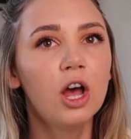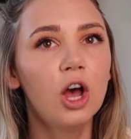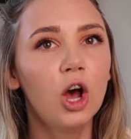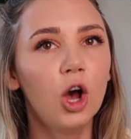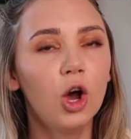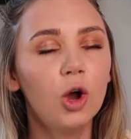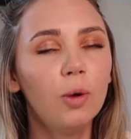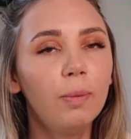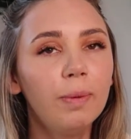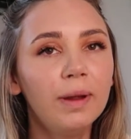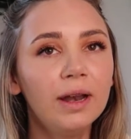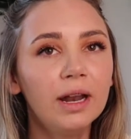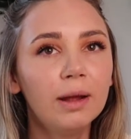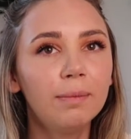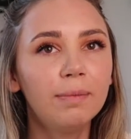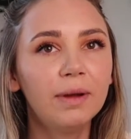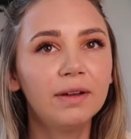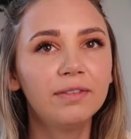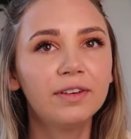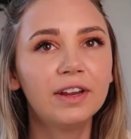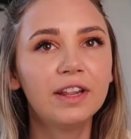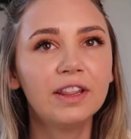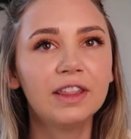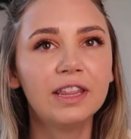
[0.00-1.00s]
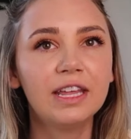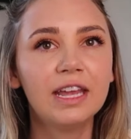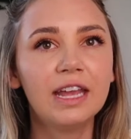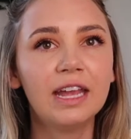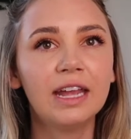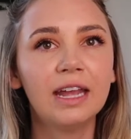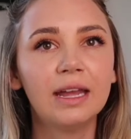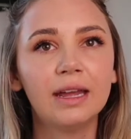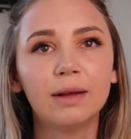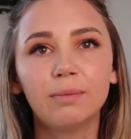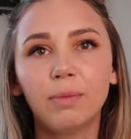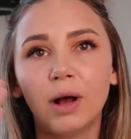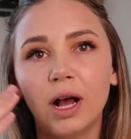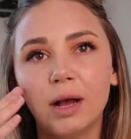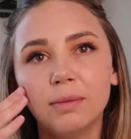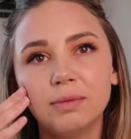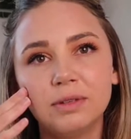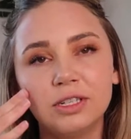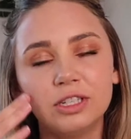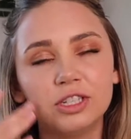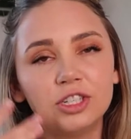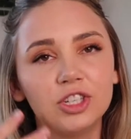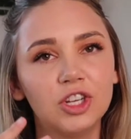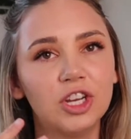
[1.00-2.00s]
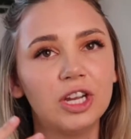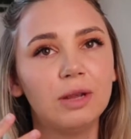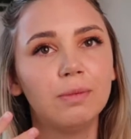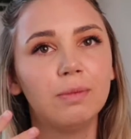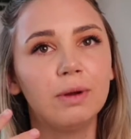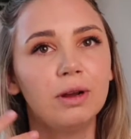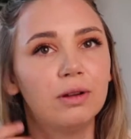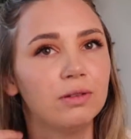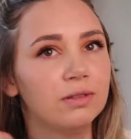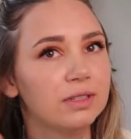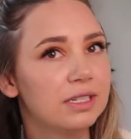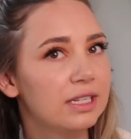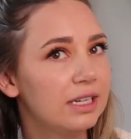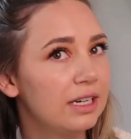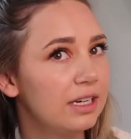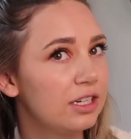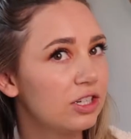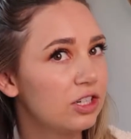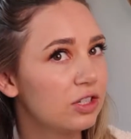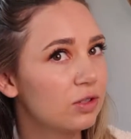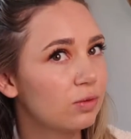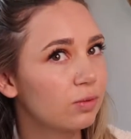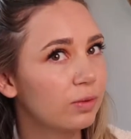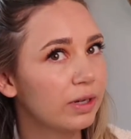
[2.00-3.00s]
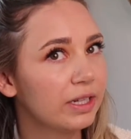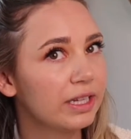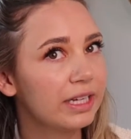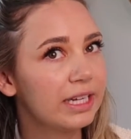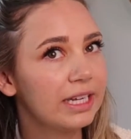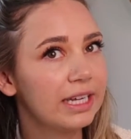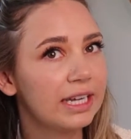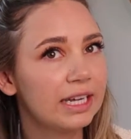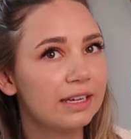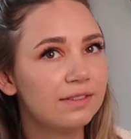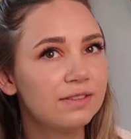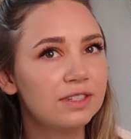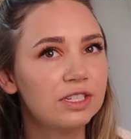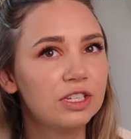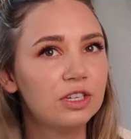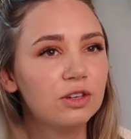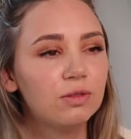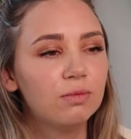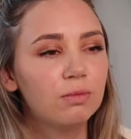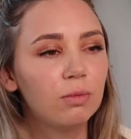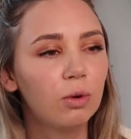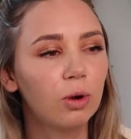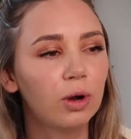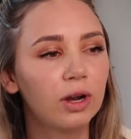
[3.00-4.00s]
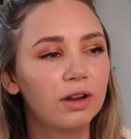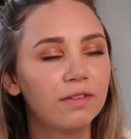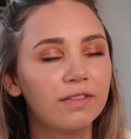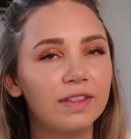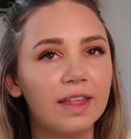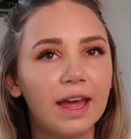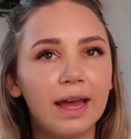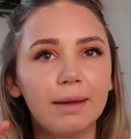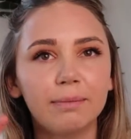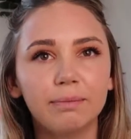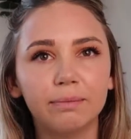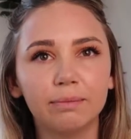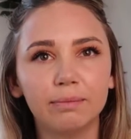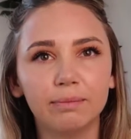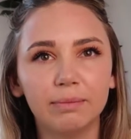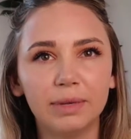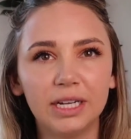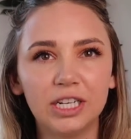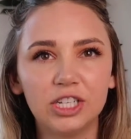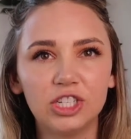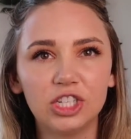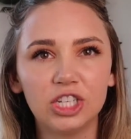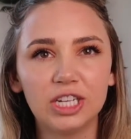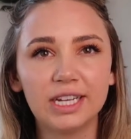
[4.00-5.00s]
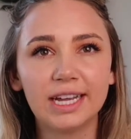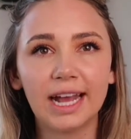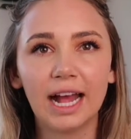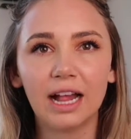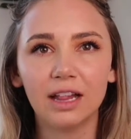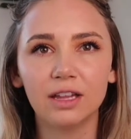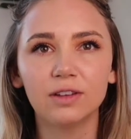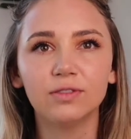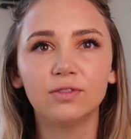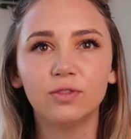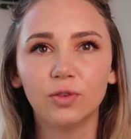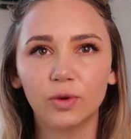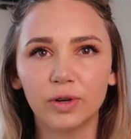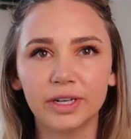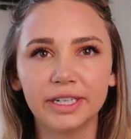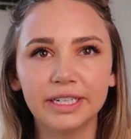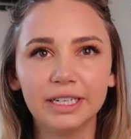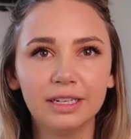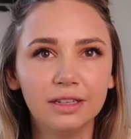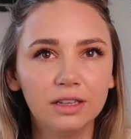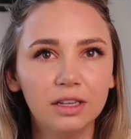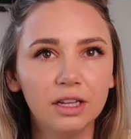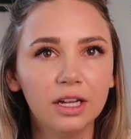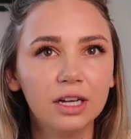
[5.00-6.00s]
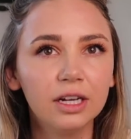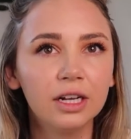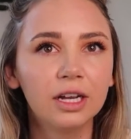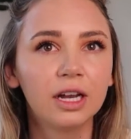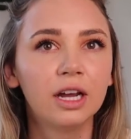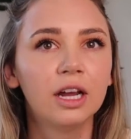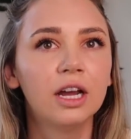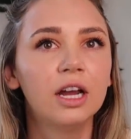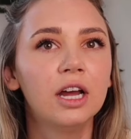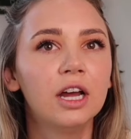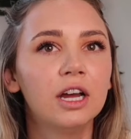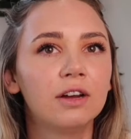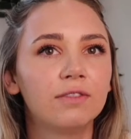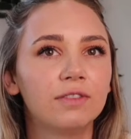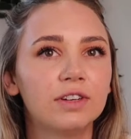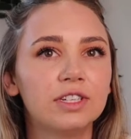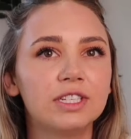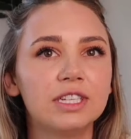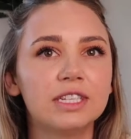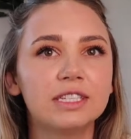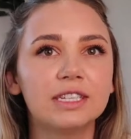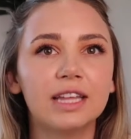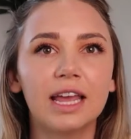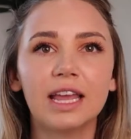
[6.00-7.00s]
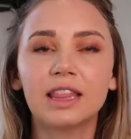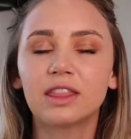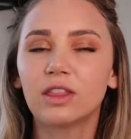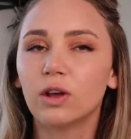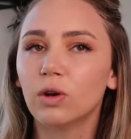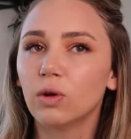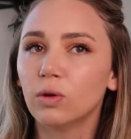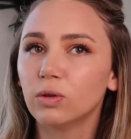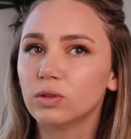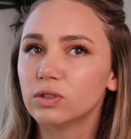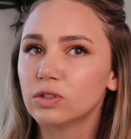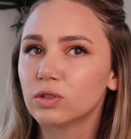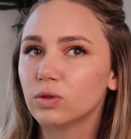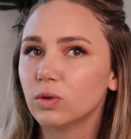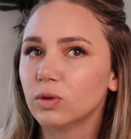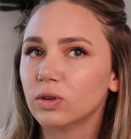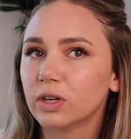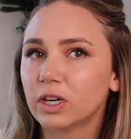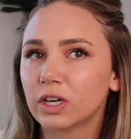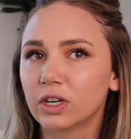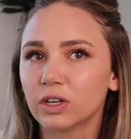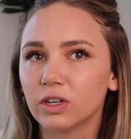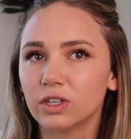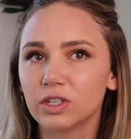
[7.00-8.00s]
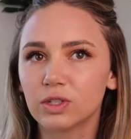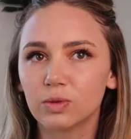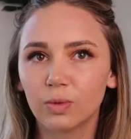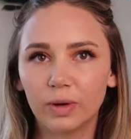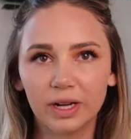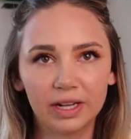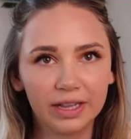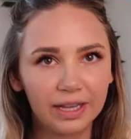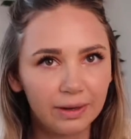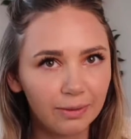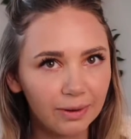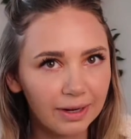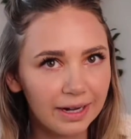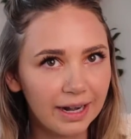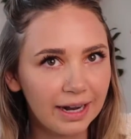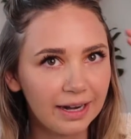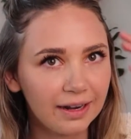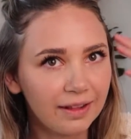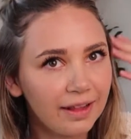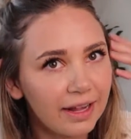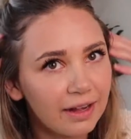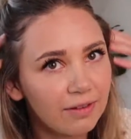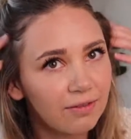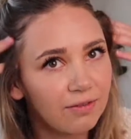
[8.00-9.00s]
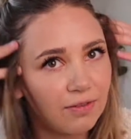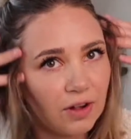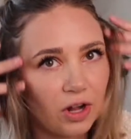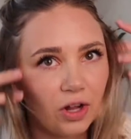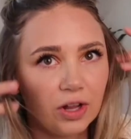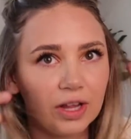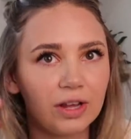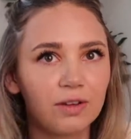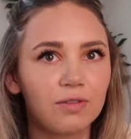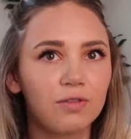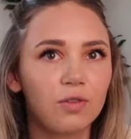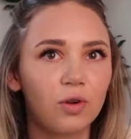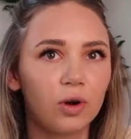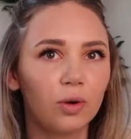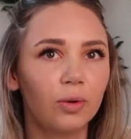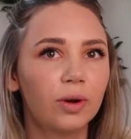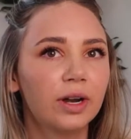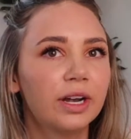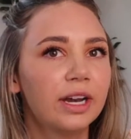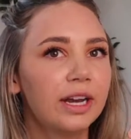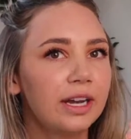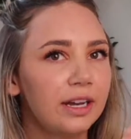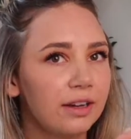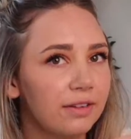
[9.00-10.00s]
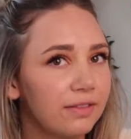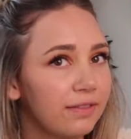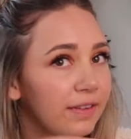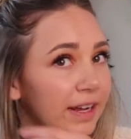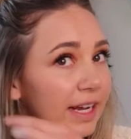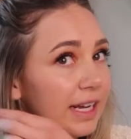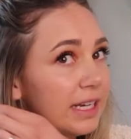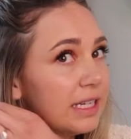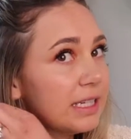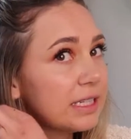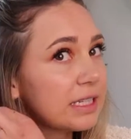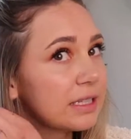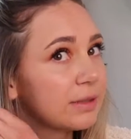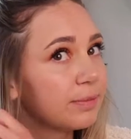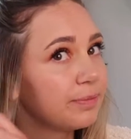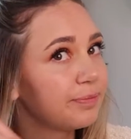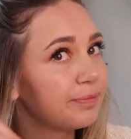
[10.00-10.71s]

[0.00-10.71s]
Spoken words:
open up everything, it pops your cheekbones, and it just really gives you more of that beachy California look versus like the old school curls where they were kind of like falling forward in your face.